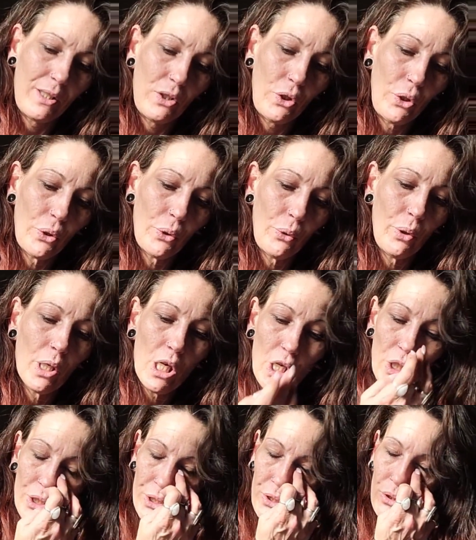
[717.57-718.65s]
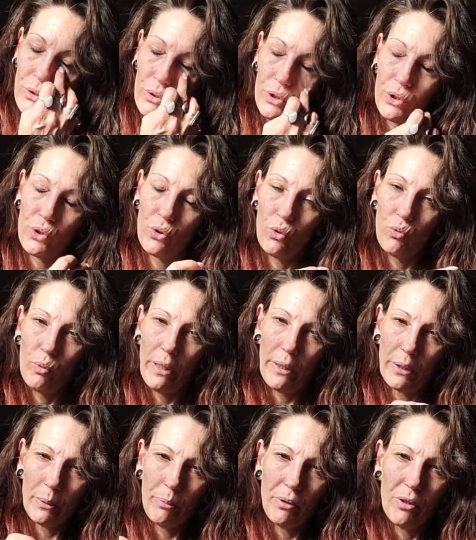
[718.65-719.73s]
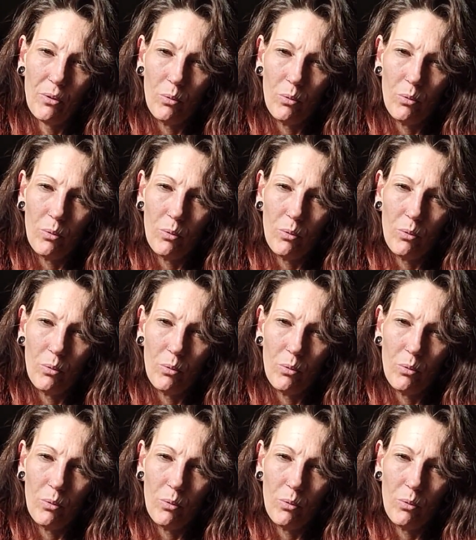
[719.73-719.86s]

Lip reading: you to where to put